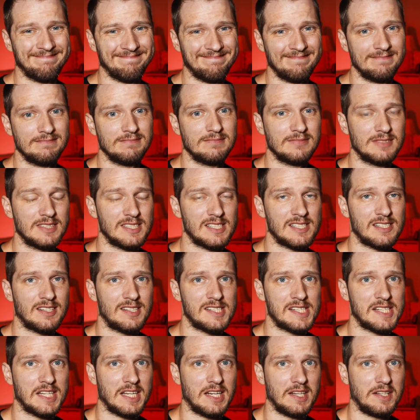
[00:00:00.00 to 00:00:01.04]
it starts to
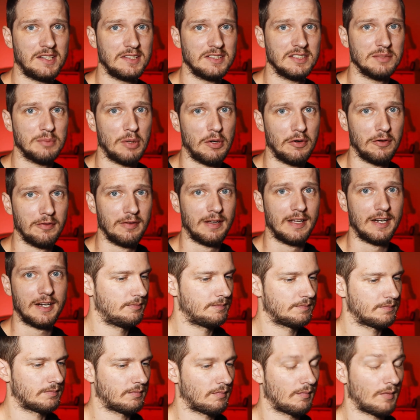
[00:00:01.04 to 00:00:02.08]
get a little demotivating.
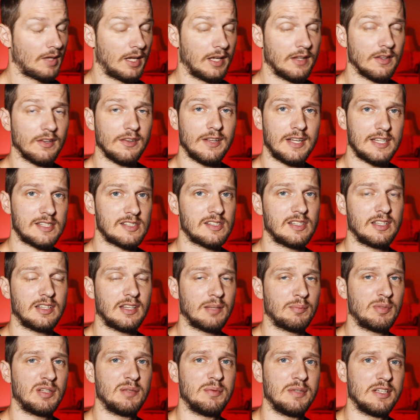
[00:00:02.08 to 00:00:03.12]
And the last thing that
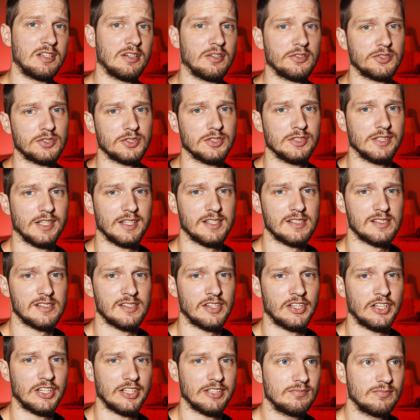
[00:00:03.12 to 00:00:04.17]
PB culture does
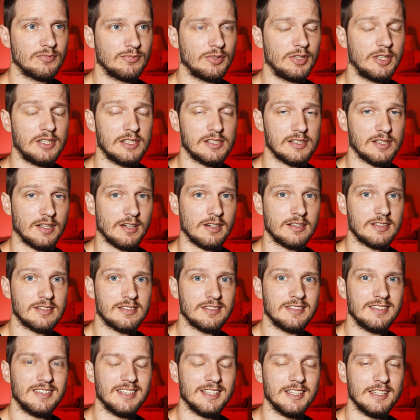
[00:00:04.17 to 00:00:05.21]
that really sucks
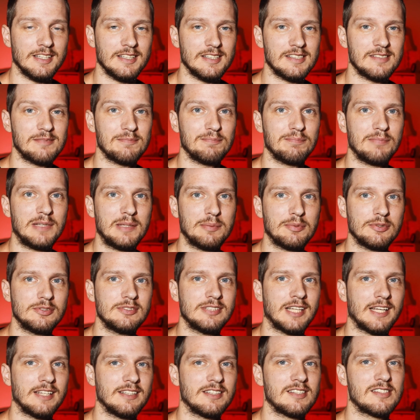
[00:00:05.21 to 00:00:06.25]
is people
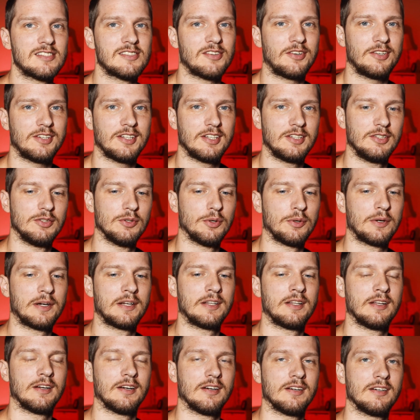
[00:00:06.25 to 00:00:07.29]
tend to start ignoring
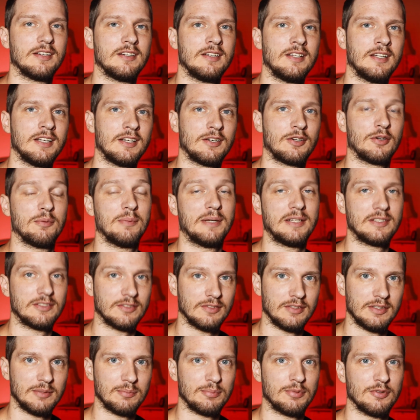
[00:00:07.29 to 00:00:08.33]
their incremental
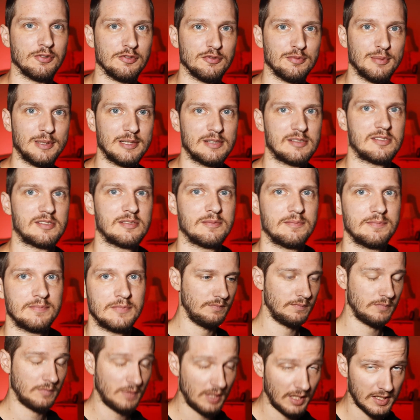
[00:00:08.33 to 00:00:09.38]
improvements.
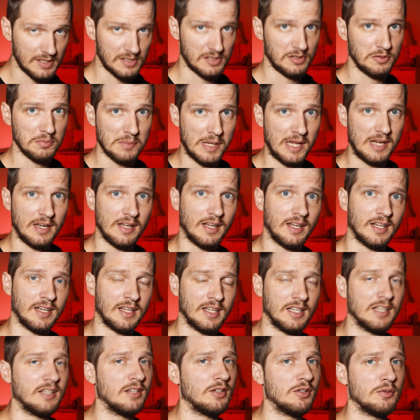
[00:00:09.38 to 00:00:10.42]
Yes, you may not hit a
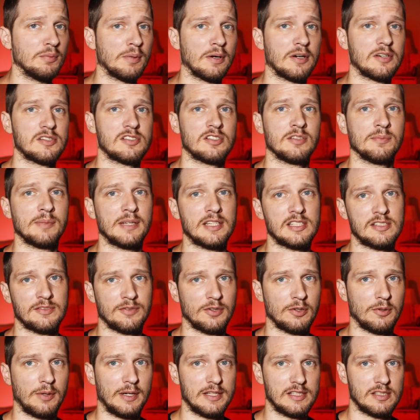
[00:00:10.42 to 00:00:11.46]
new personal best for
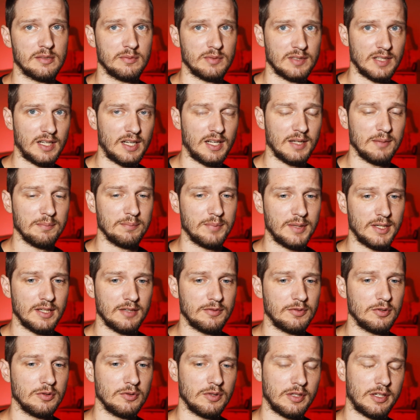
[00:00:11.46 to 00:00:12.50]
quite some time, but if you
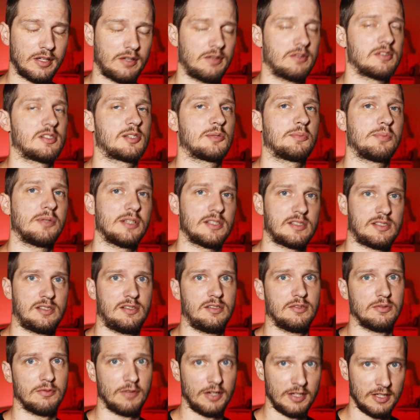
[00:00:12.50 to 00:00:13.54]
look at your splits and your
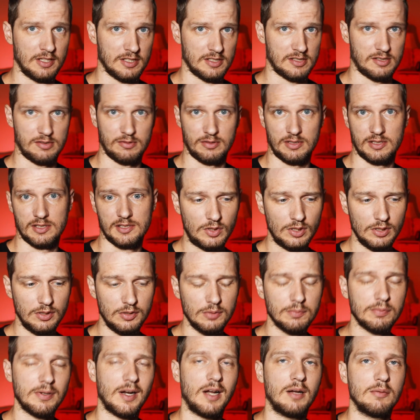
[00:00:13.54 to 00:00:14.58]
run histories, you'll
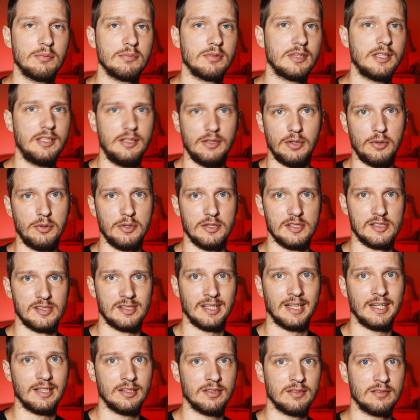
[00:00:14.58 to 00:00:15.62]
probably notice
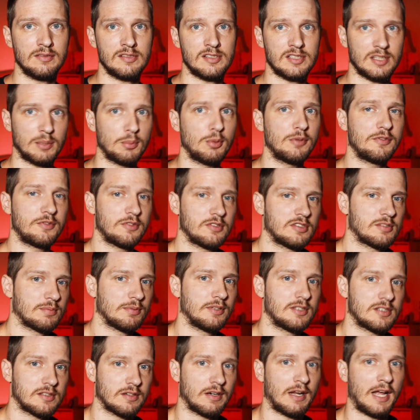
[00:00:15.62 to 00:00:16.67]
that some of your splits
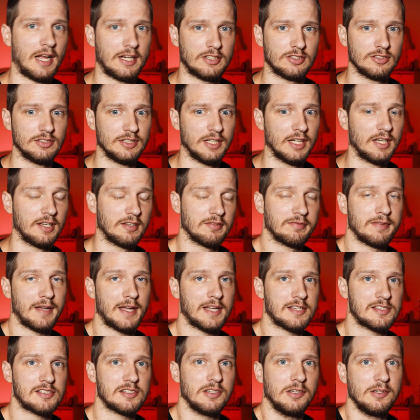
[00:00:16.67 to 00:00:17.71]
are actually getting
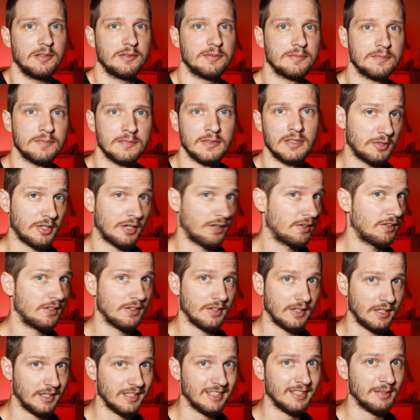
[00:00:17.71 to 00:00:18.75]
faster. I'm
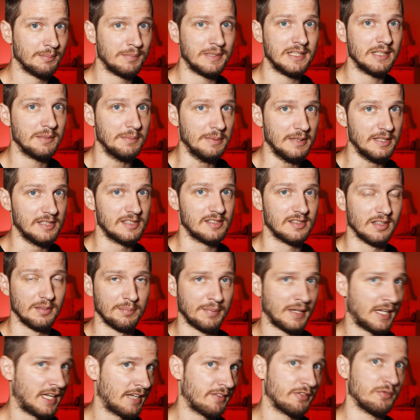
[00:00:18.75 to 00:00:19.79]
currently in a PB slump. I
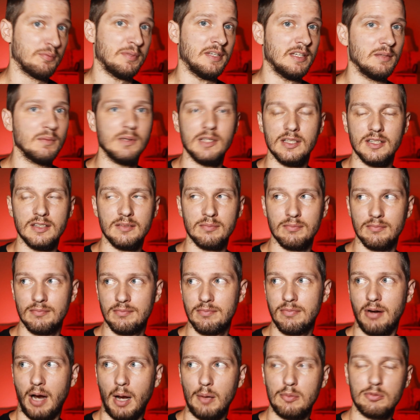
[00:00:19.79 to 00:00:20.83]
haven't PB'd in
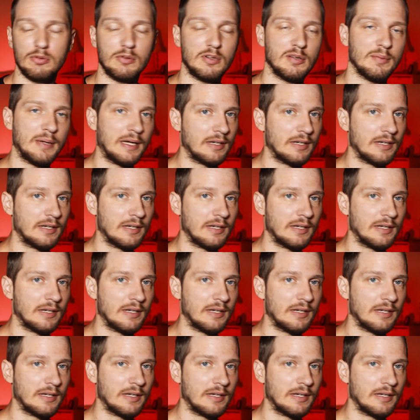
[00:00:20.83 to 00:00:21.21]
probably about